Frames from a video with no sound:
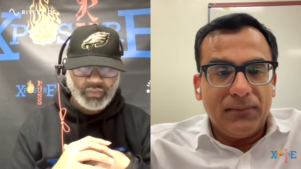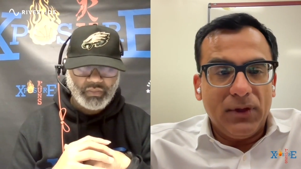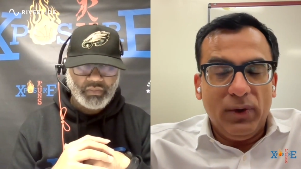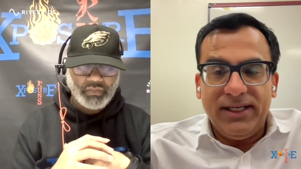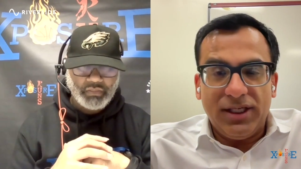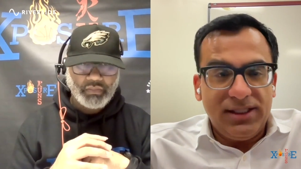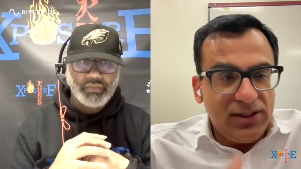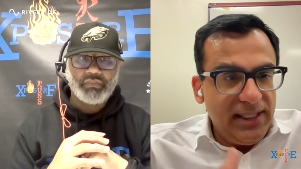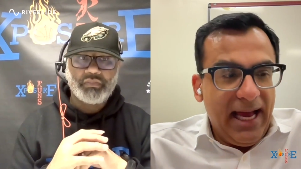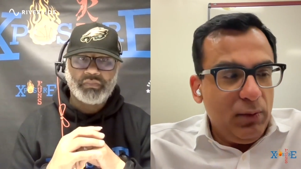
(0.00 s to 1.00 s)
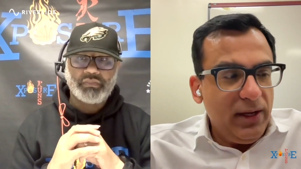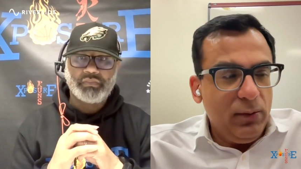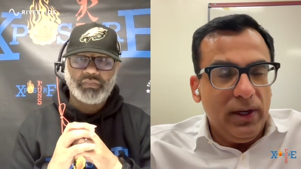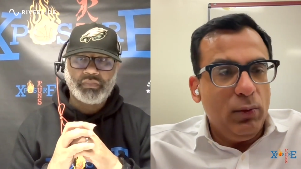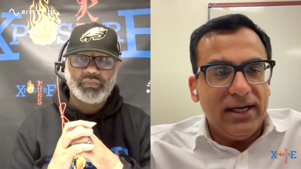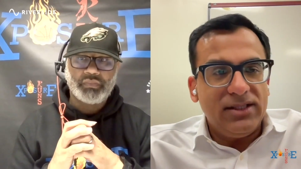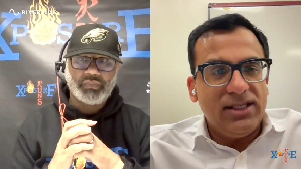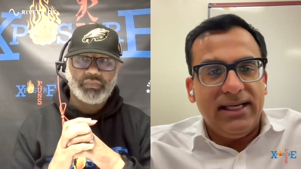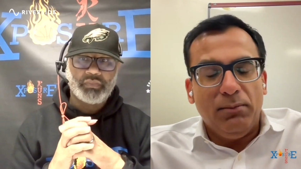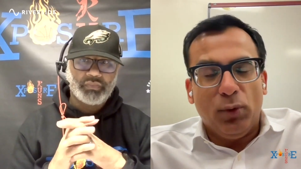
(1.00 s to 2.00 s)
Speaker 1: we just, yeah, we we want to
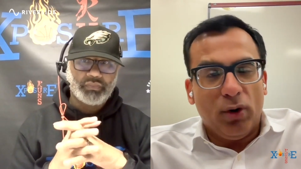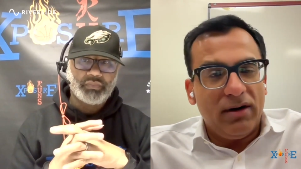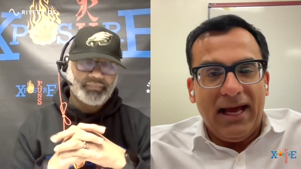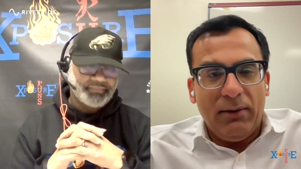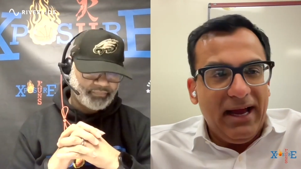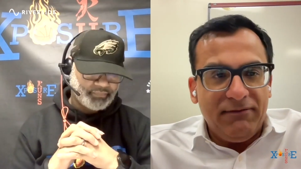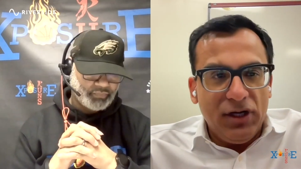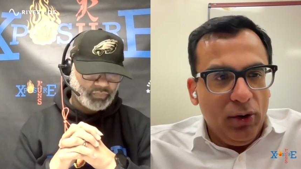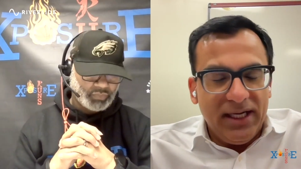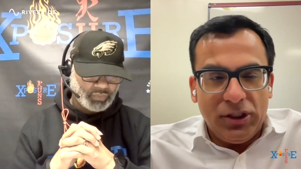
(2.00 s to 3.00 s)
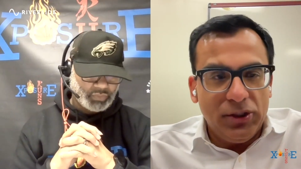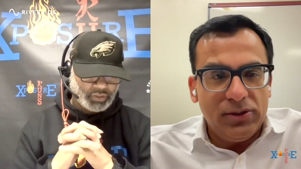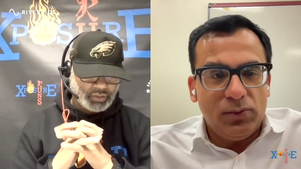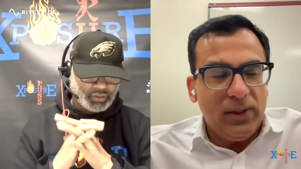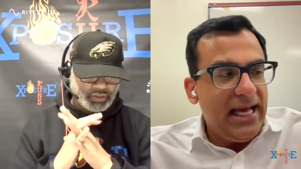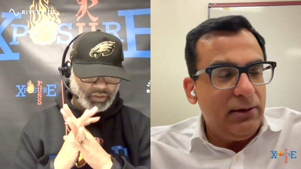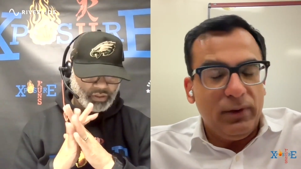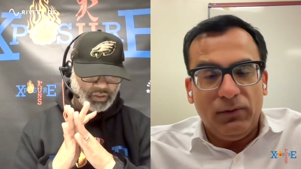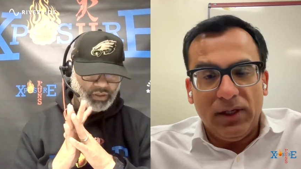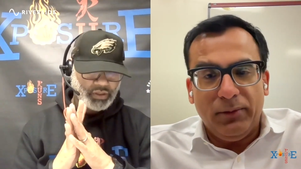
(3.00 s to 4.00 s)
see more of that. We have no issues with that. And
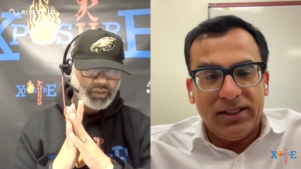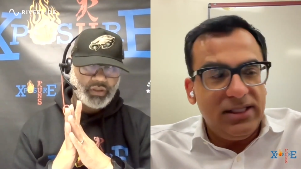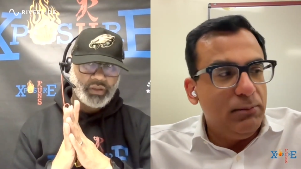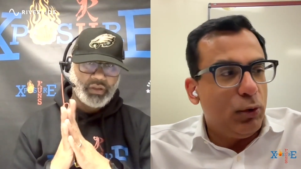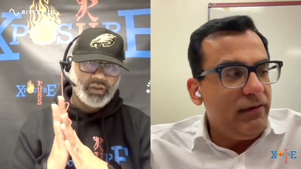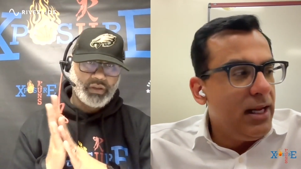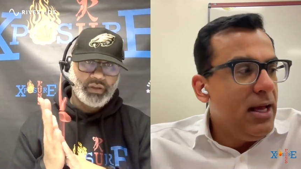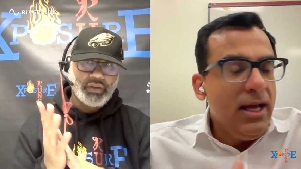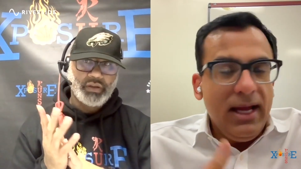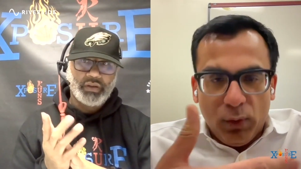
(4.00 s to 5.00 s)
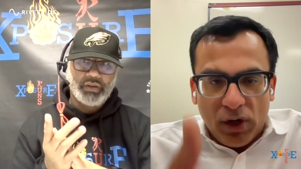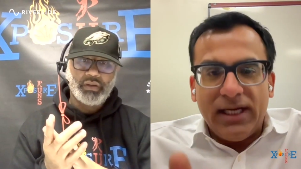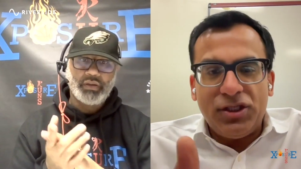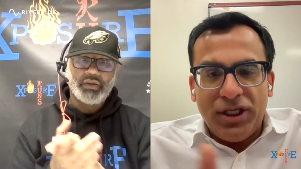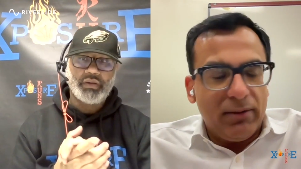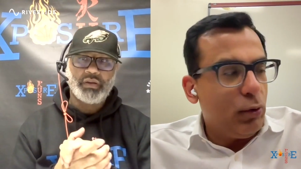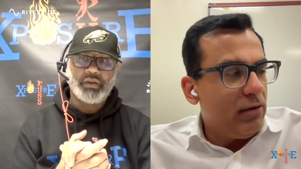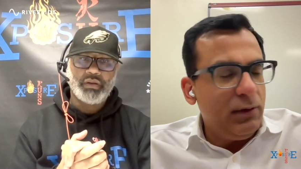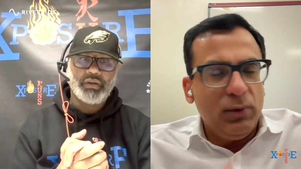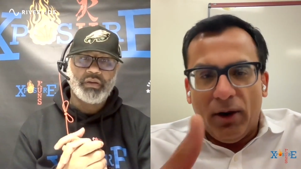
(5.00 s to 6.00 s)
we really want to see more of it. We're going to share more
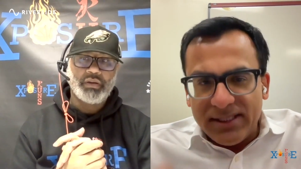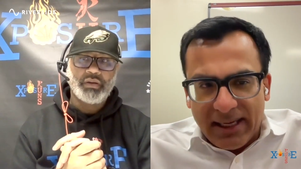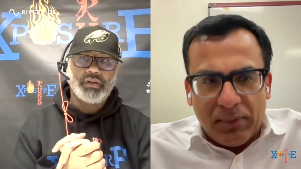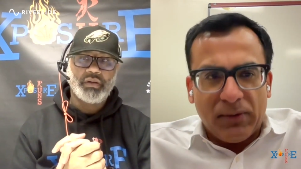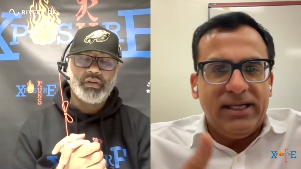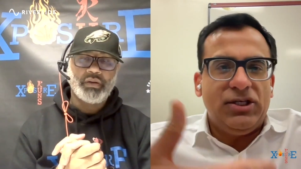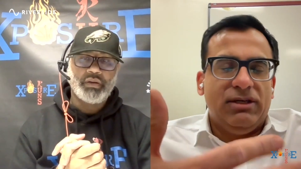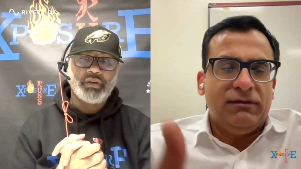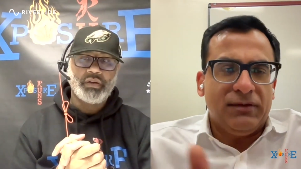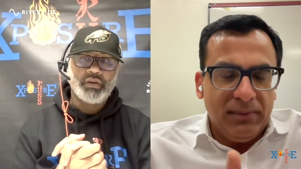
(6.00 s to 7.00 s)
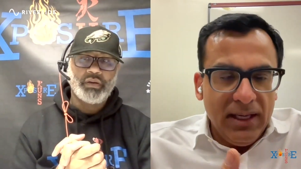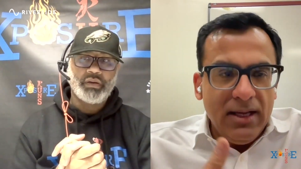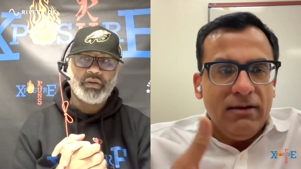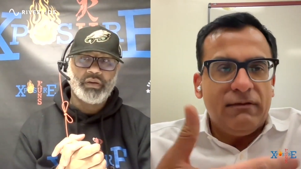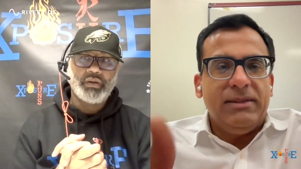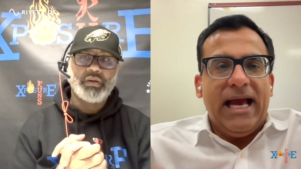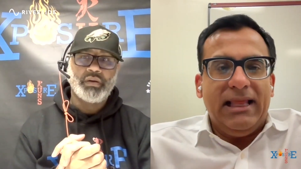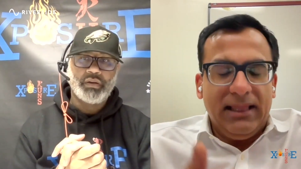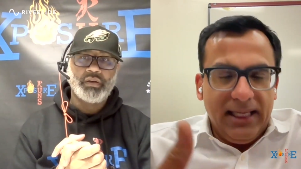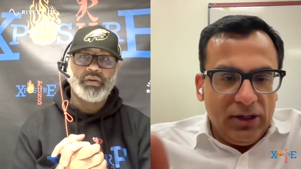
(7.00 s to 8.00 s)
of it. We always get permission from from the
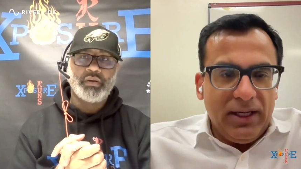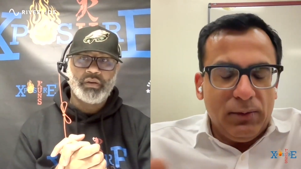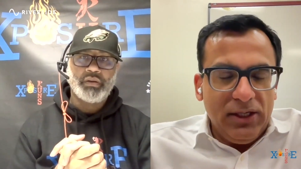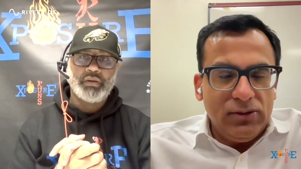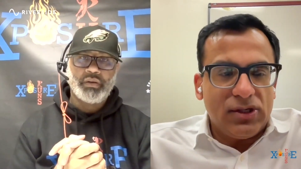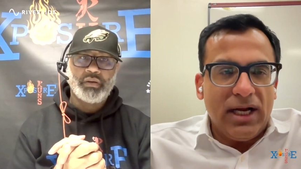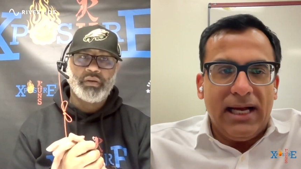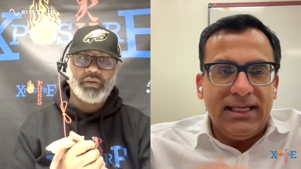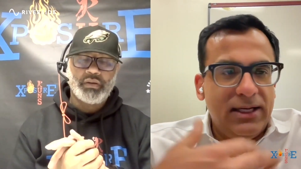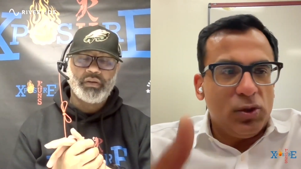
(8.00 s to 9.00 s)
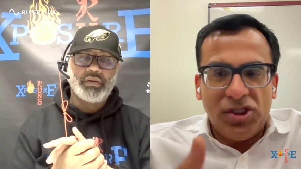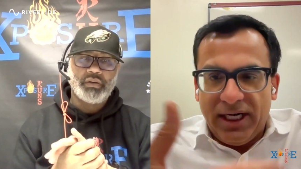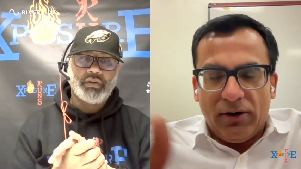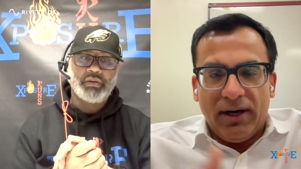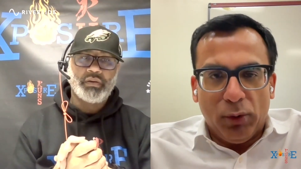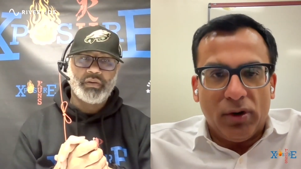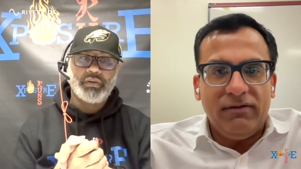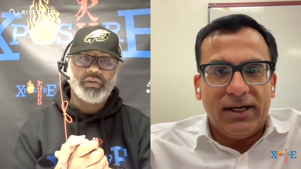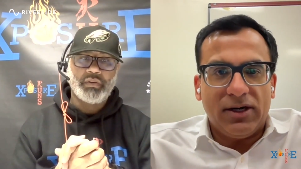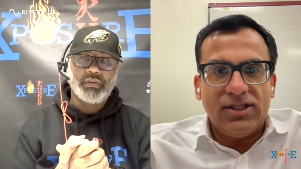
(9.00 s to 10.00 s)
athlete. You know, can we use your content? We're sharing more of
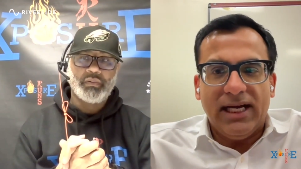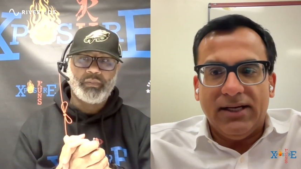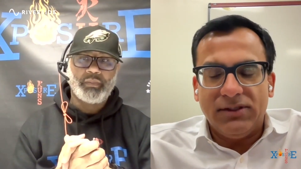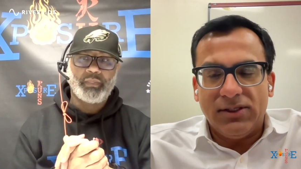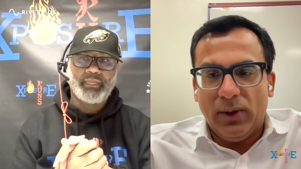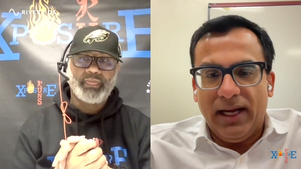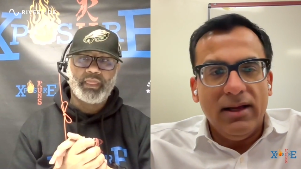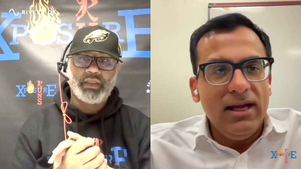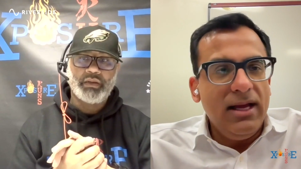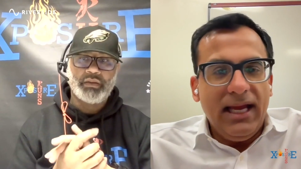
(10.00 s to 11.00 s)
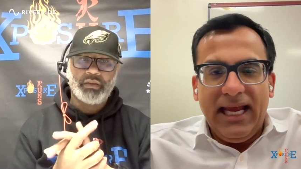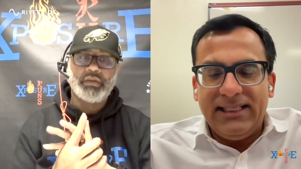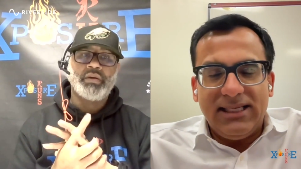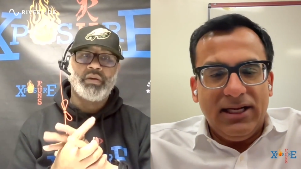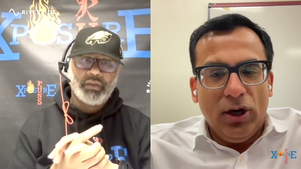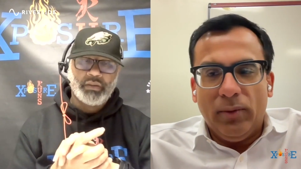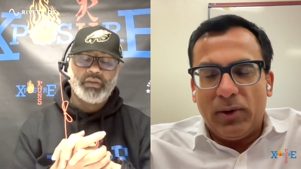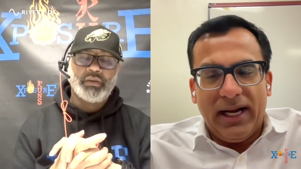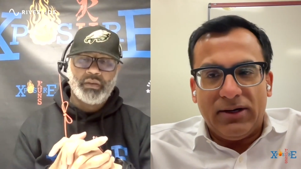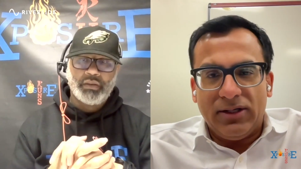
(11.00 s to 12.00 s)
it ourselves as well. It's a
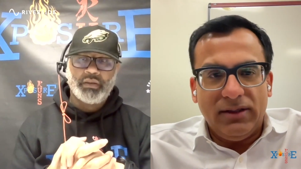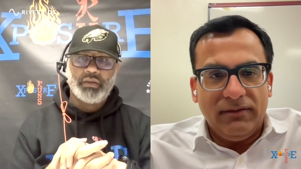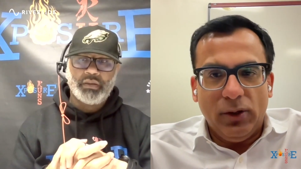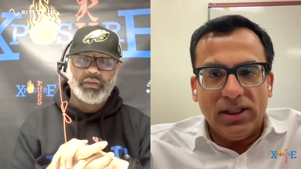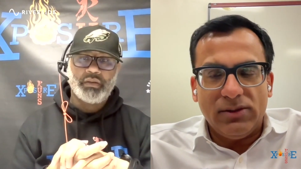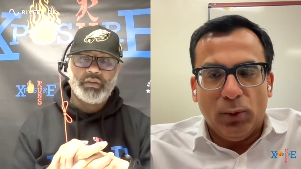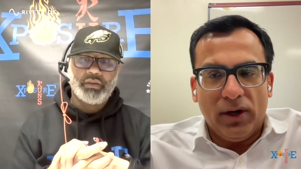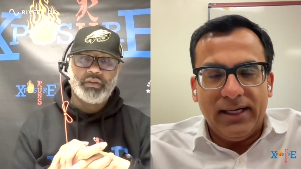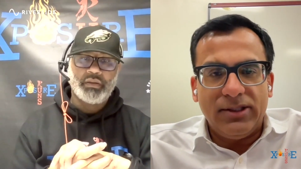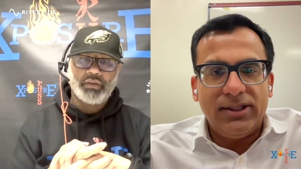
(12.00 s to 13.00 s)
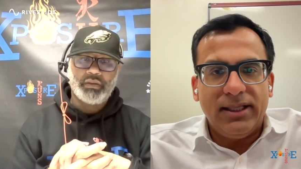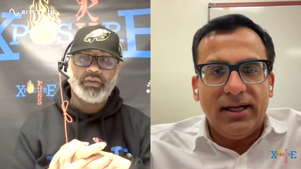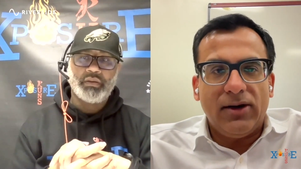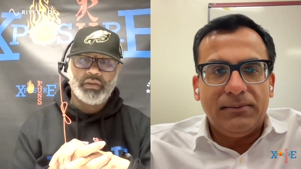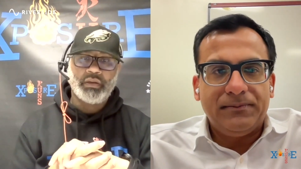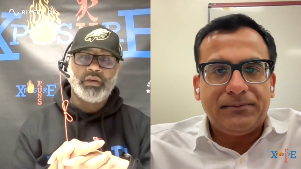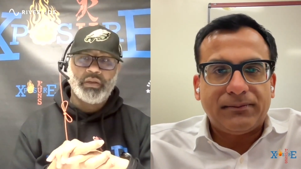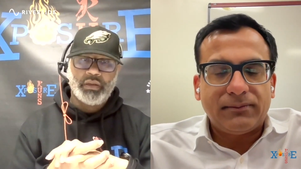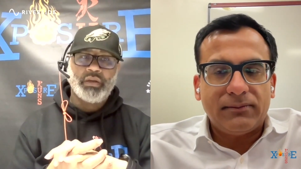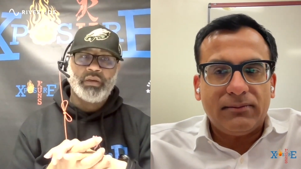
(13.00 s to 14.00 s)
no-brainer to focus more energy there.
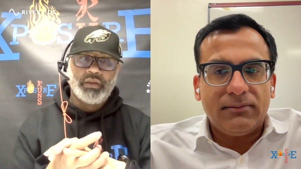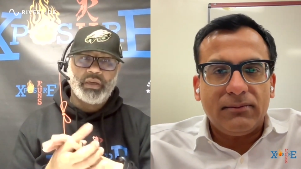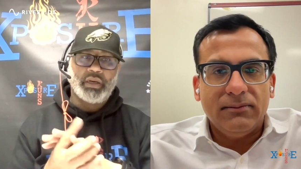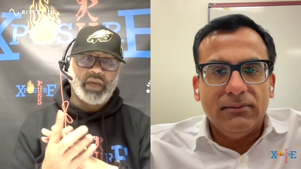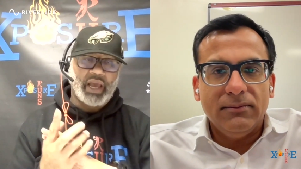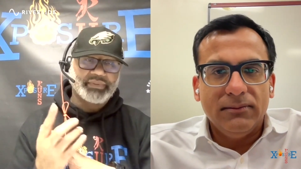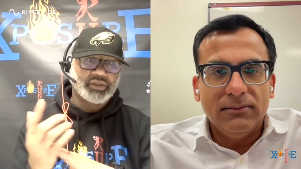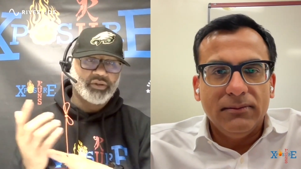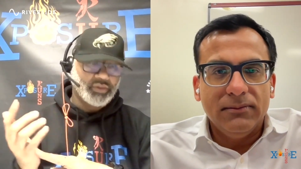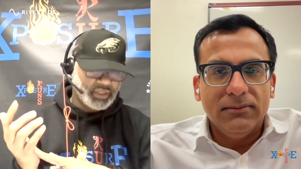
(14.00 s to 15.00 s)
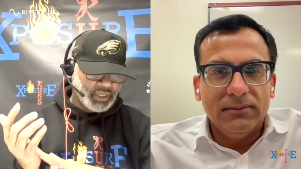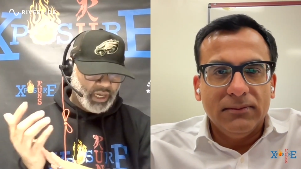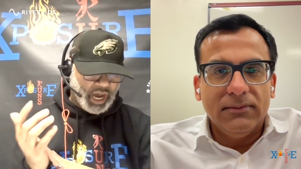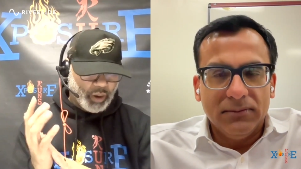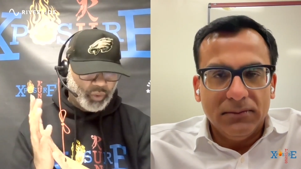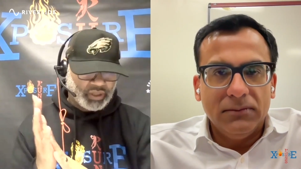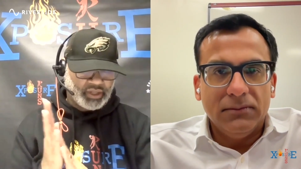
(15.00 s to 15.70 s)
Speaker 2: Absolutely. Um, one